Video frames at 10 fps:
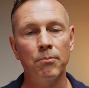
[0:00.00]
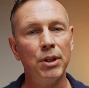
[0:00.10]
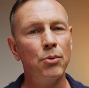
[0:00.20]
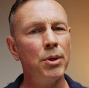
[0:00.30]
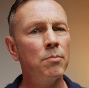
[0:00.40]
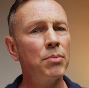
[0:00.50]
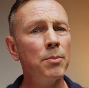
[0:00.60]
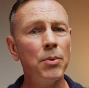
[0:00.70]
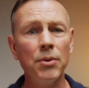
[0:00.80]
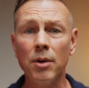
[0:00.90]
between
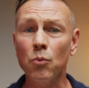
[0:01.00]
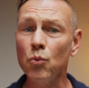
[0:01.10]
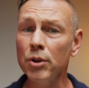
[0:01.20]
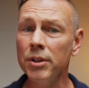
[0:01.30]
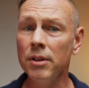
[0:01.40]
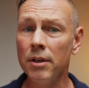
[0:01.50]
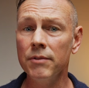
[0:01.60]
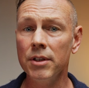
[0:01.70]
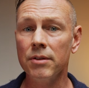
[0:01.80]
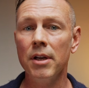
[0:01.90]
people that really love
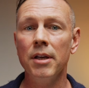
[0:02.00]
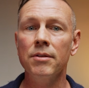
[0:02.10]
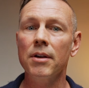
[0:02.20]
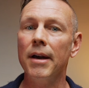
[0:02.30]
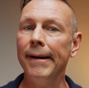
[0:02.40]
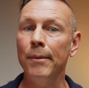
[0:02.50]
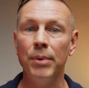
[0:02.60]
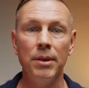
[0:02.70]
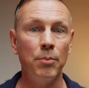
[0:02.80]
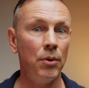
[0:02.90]
this lens and
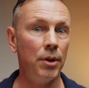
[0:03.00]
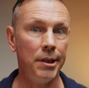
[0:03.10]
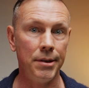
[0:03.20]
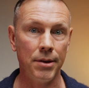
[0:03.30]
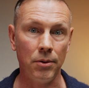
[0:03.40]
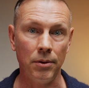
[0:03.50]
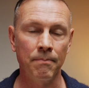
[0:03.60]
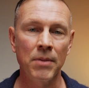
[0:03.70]
people that don't.